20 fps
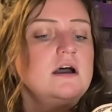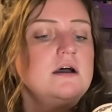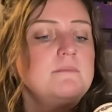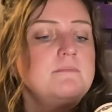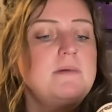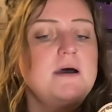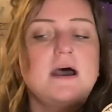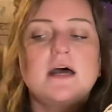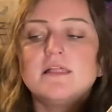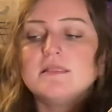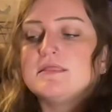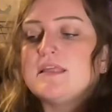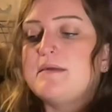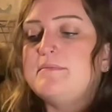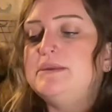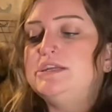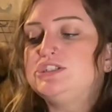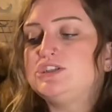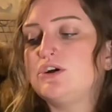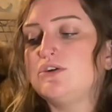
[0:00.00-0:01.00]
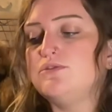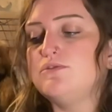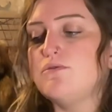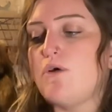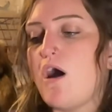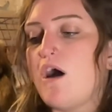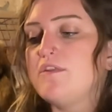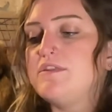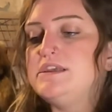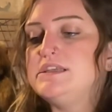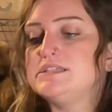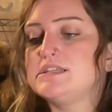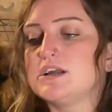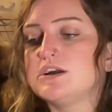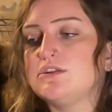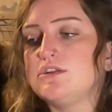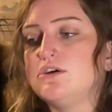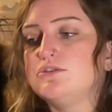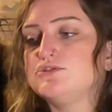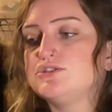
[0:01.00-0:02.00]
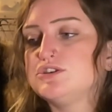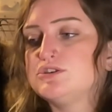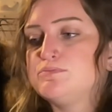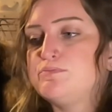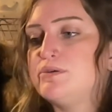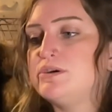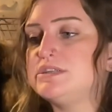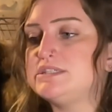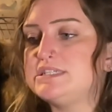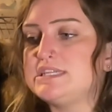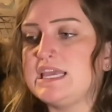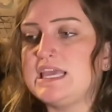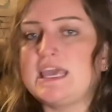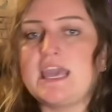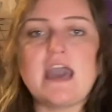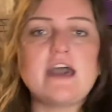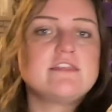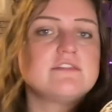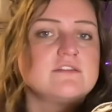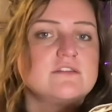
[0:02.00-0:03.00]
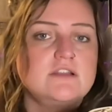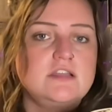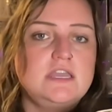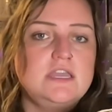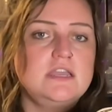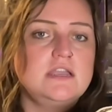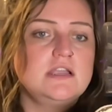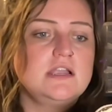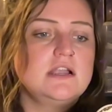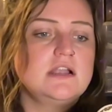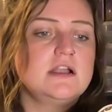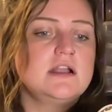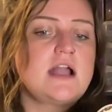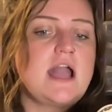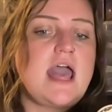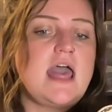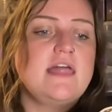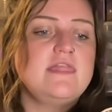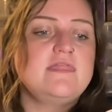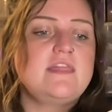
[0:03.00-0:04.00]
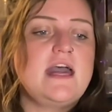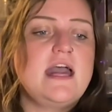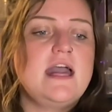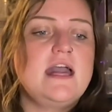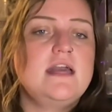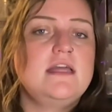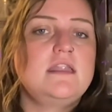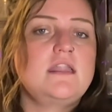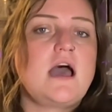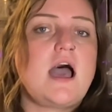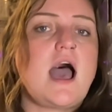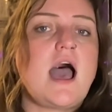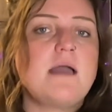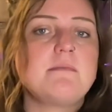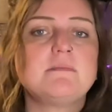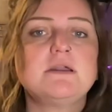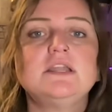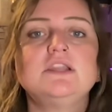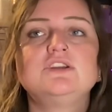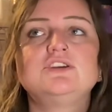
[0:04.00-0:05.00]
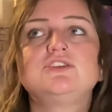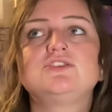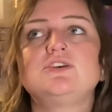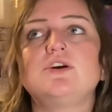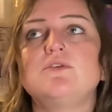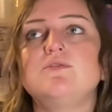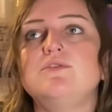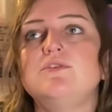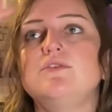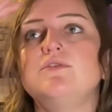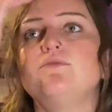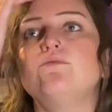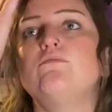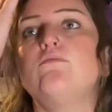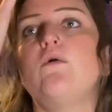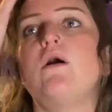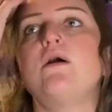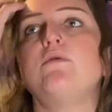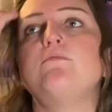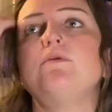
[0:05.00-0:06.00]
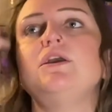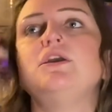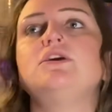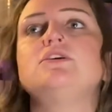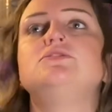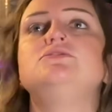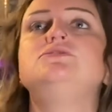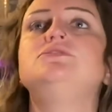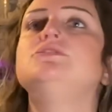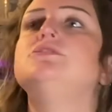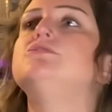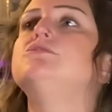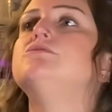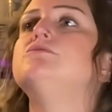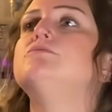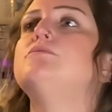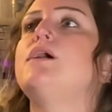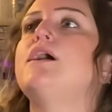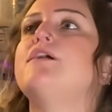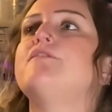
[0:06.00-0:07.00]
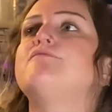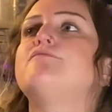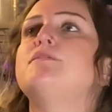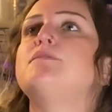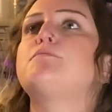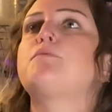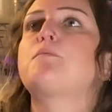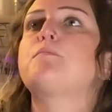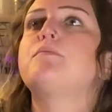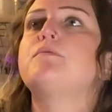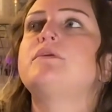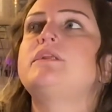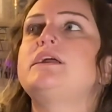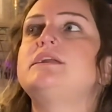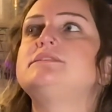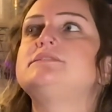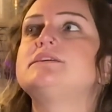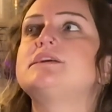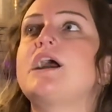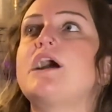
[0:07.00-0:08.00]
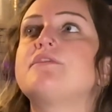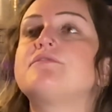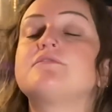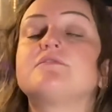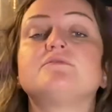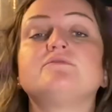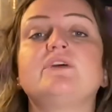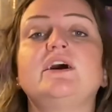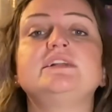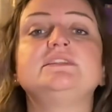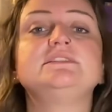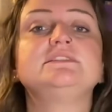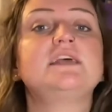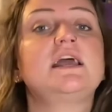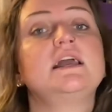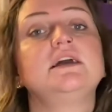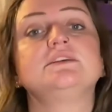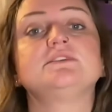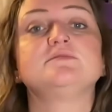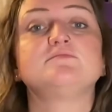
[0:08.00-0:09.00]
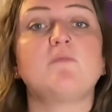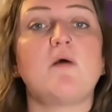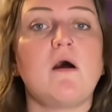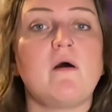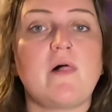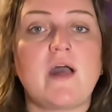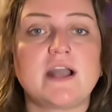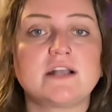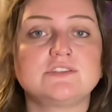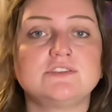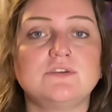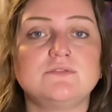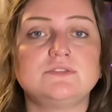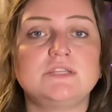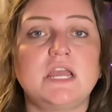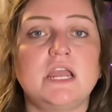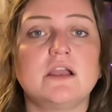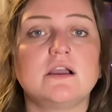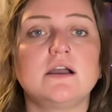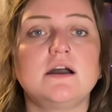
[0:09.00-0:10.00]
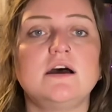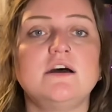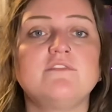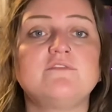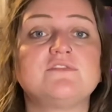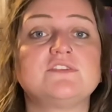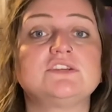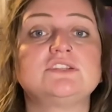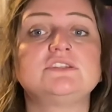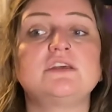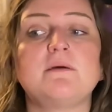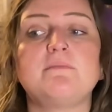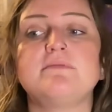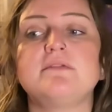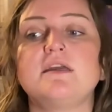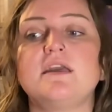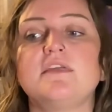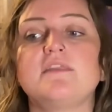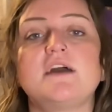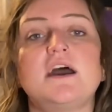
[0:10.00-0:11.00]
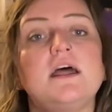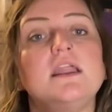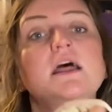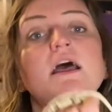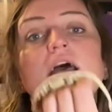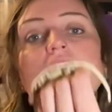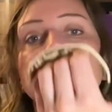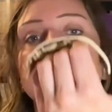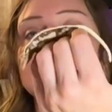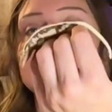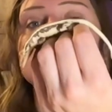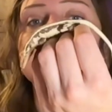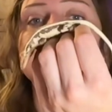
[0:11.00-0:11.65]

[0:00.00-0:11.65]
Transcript: But let me show you all these enclosures put together here, and then I'm gonna show you what we could do if we were putting together, let's say, a small Exoterra for something that is